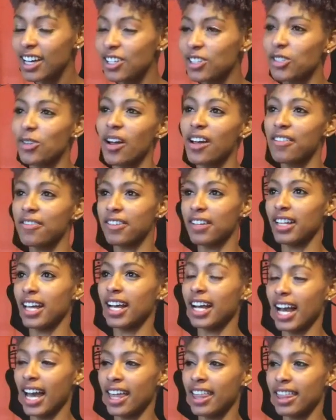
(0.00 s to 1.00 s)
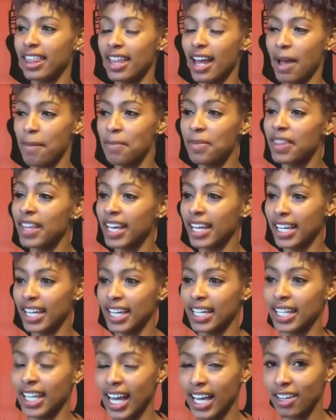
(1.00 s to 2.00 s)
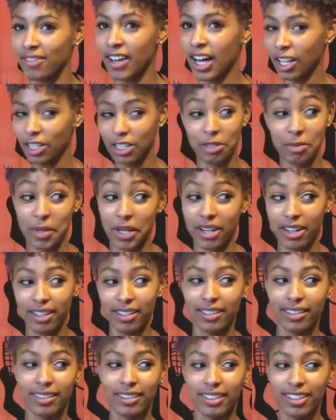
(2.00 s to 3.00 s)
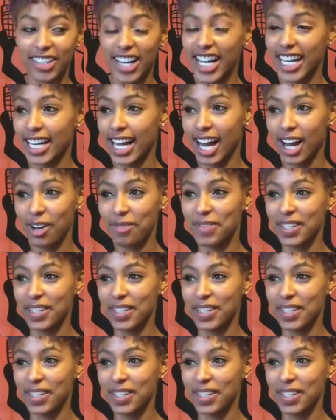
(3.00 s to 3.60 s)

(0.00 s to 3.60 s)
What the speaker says: So I feel like I'm thinking like Valdemir right now,